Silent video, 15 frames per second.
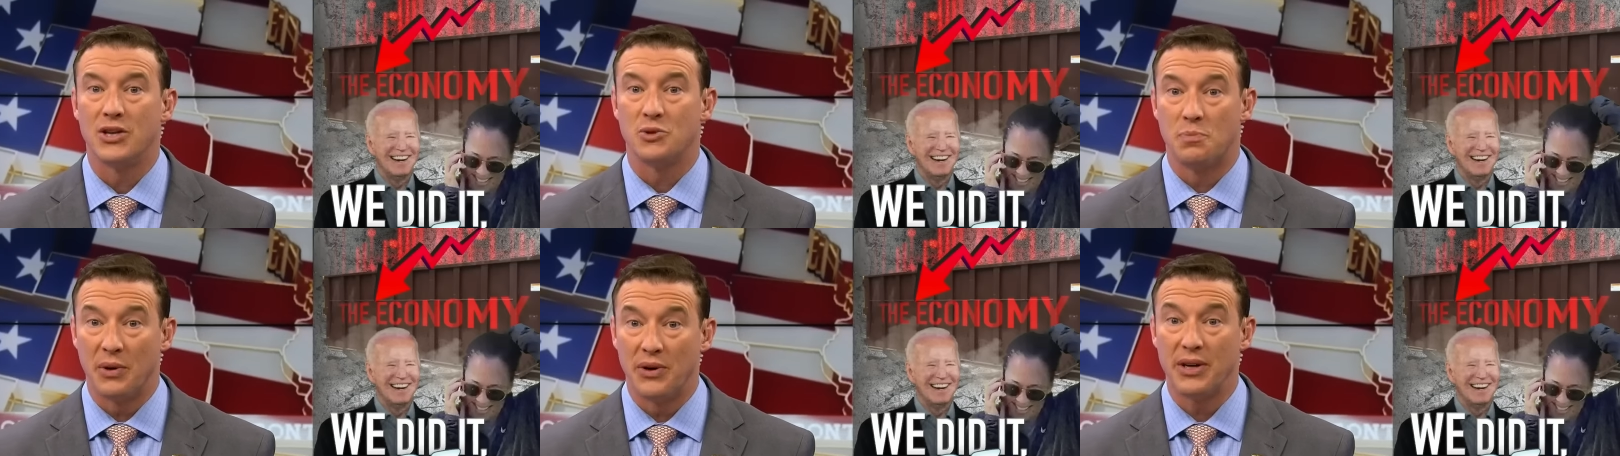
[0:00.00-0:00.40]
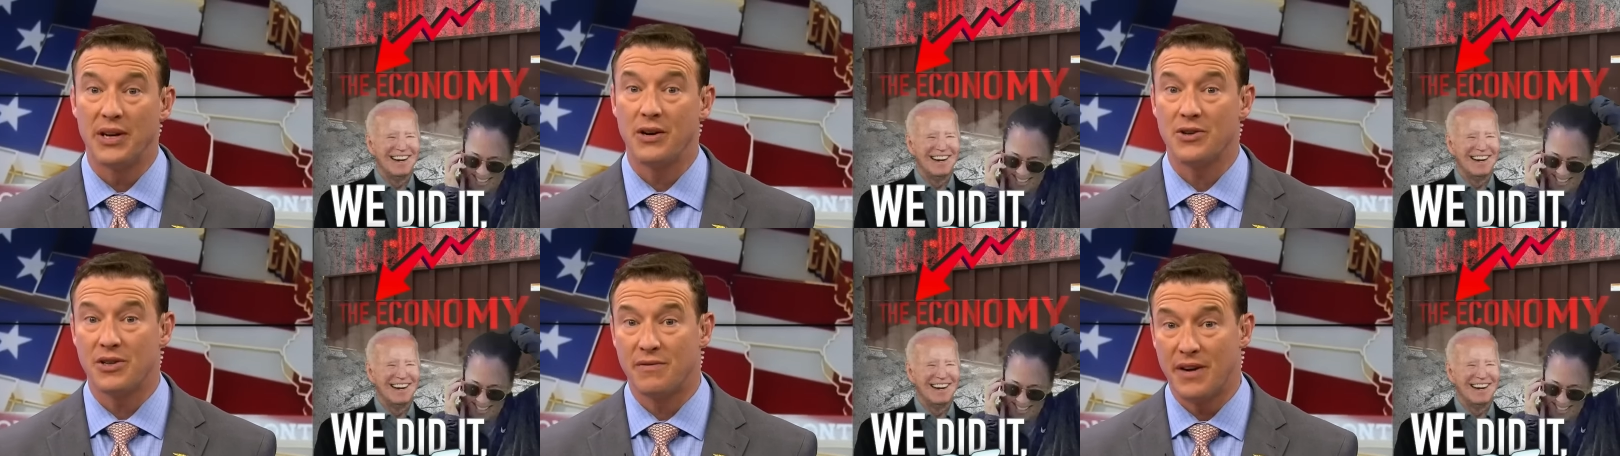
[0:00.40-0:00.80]

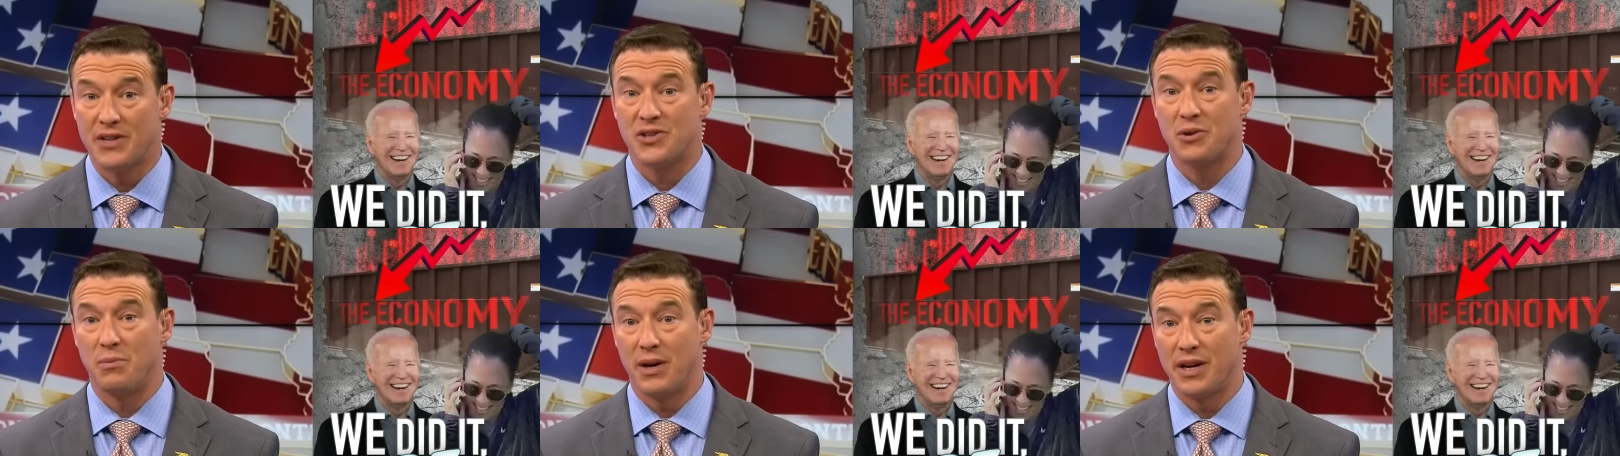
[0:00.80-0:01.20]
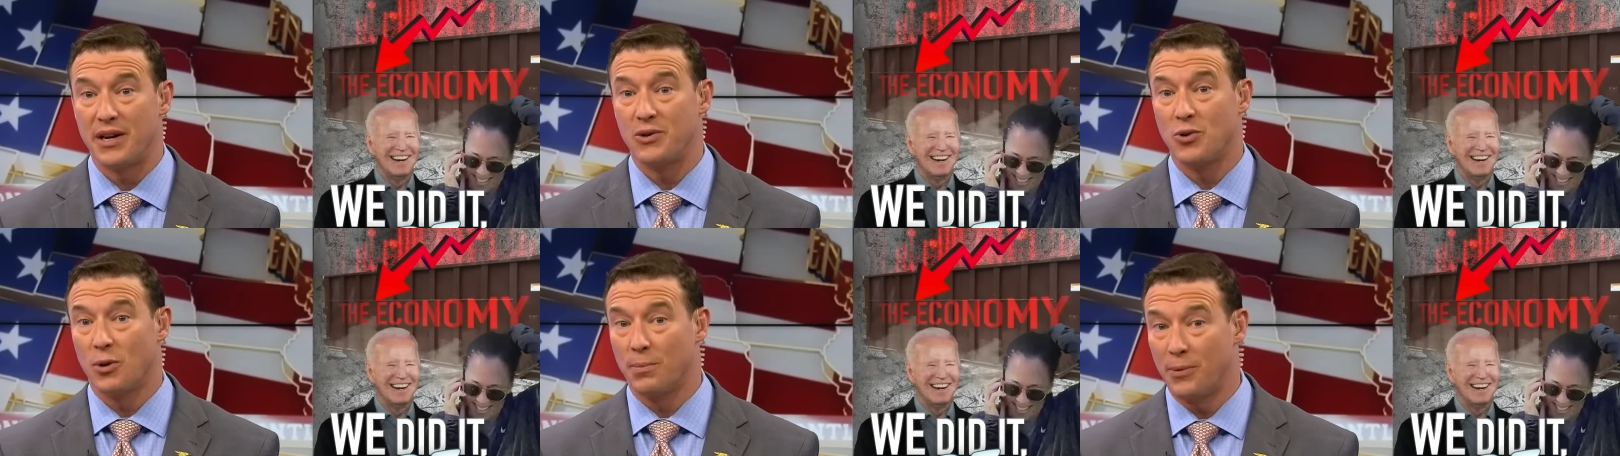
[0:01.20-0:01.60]
Speaker 1: billionaires invest their money
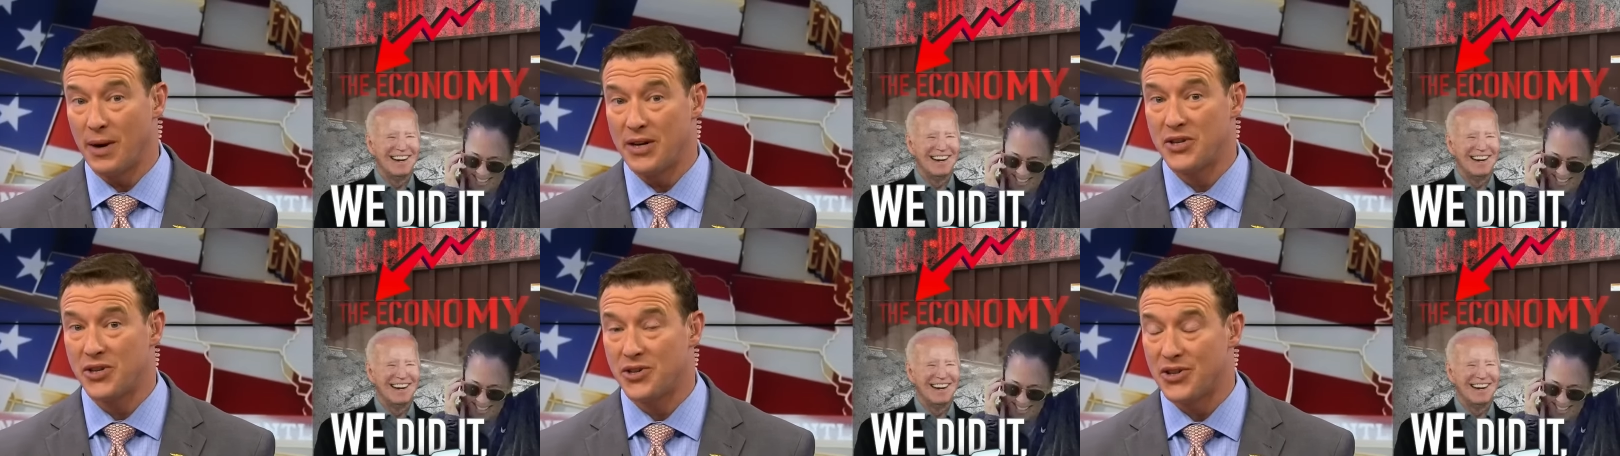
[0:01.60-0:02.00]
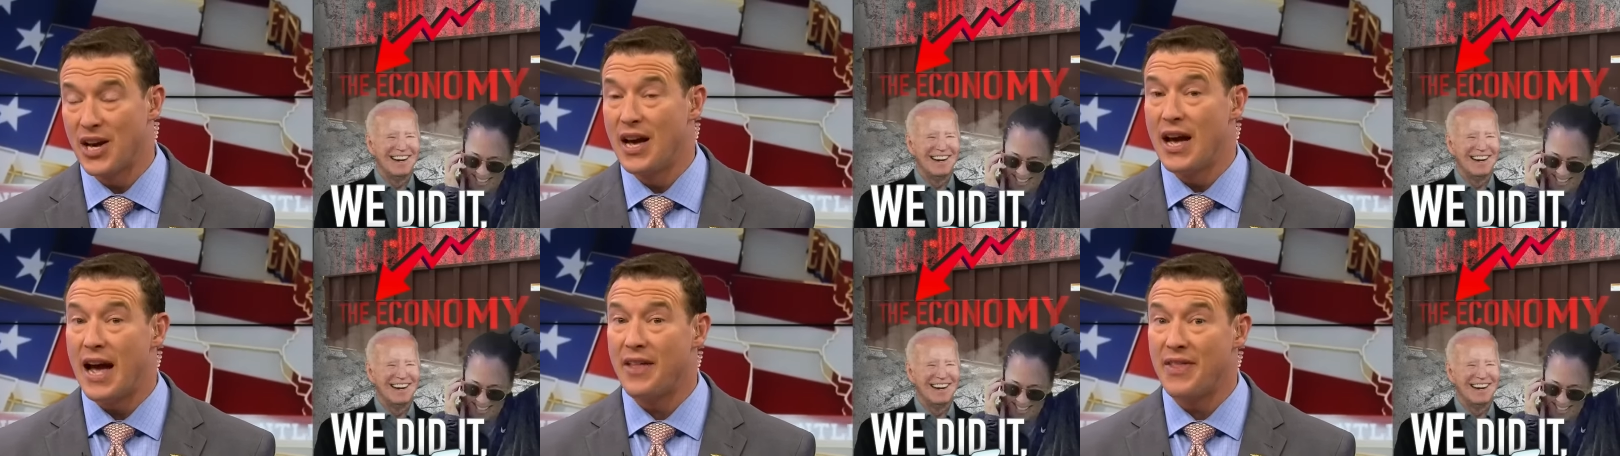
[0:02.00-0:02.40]
in corporations,
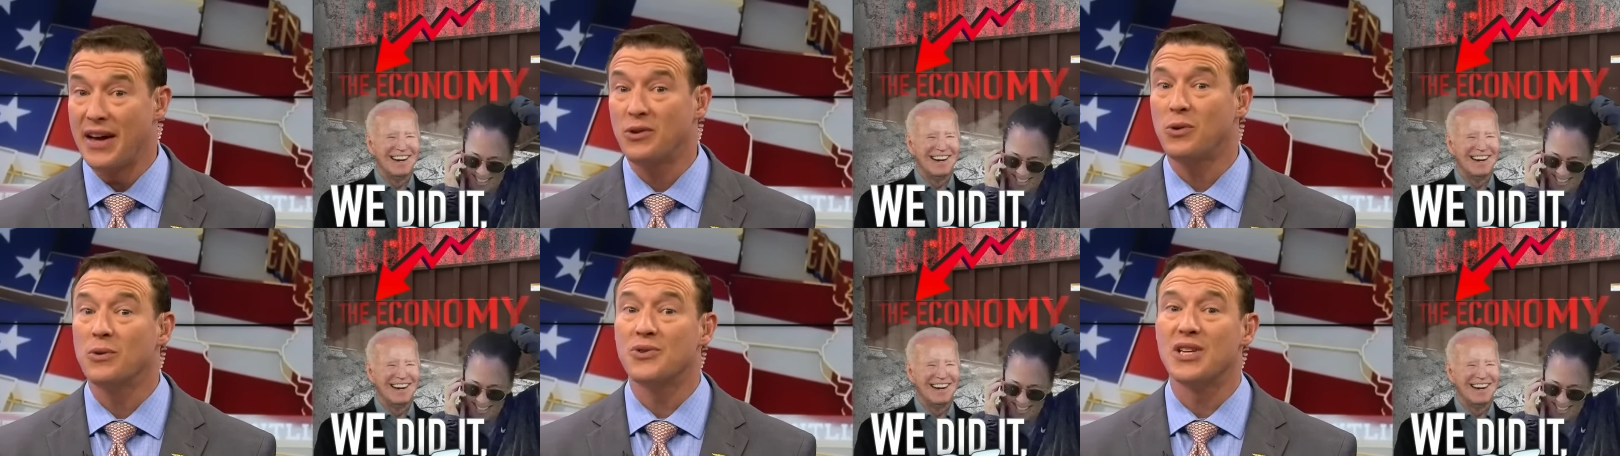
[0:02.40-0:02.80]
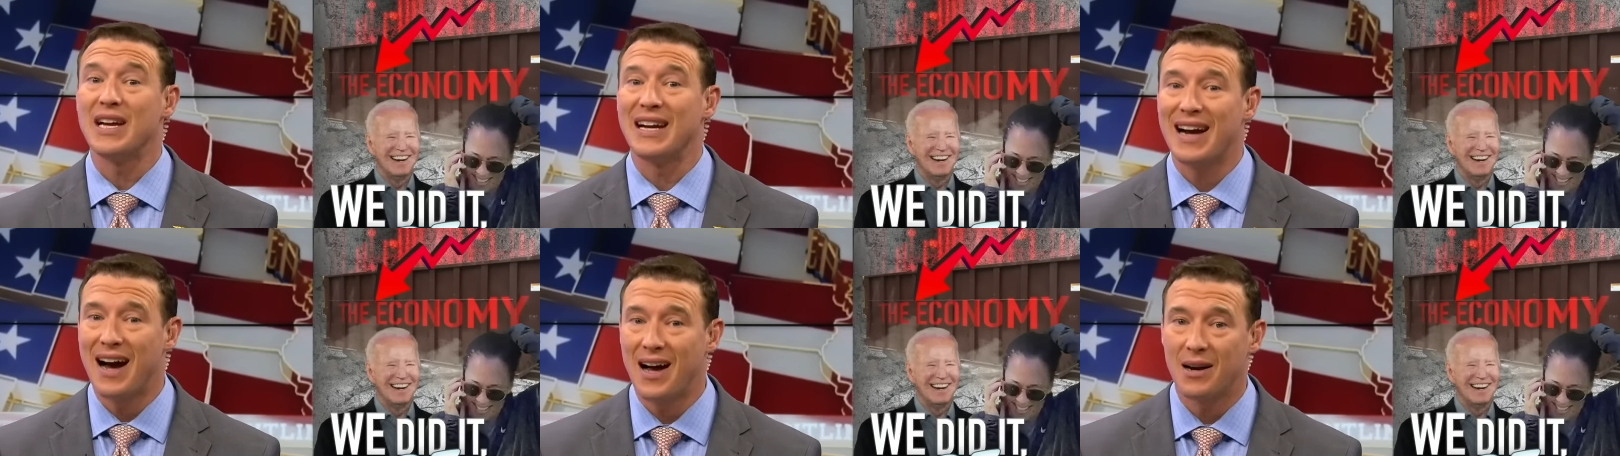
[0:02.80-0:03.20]
and that grows the
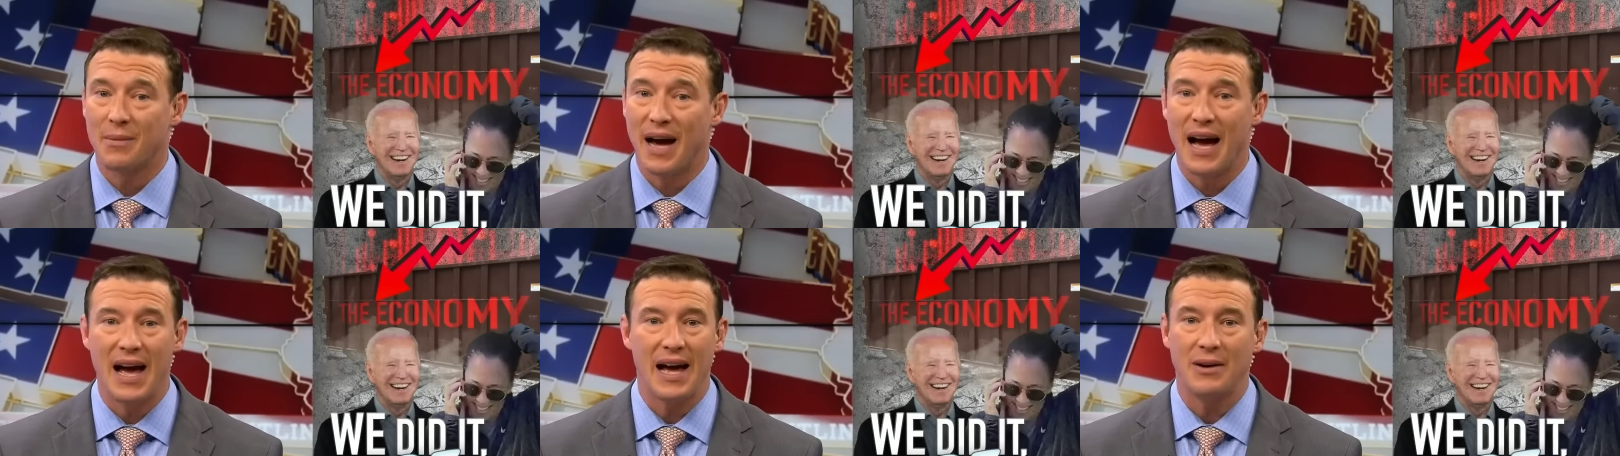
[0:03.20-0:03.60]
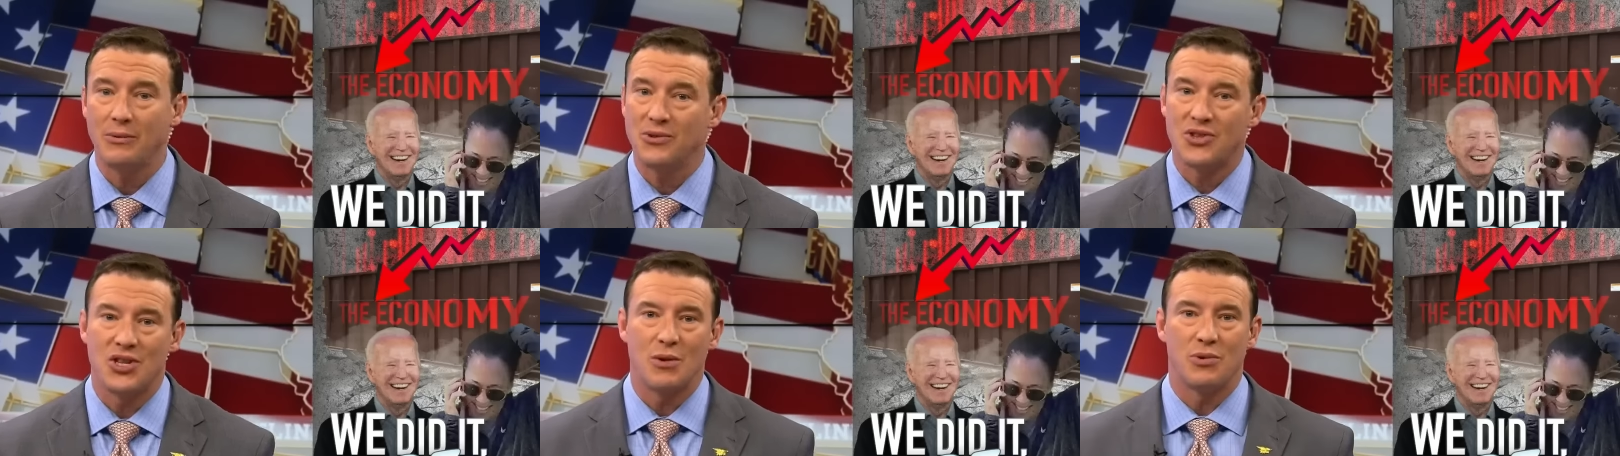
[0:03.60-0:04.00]
economy. I, I
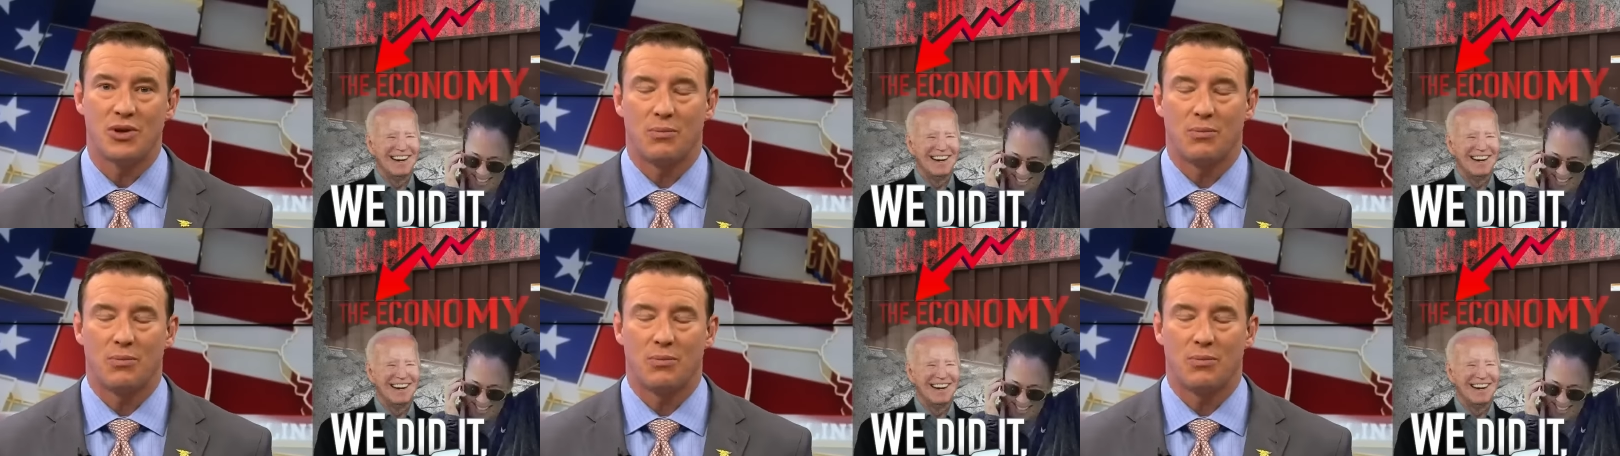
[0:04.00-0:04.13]
don't see what the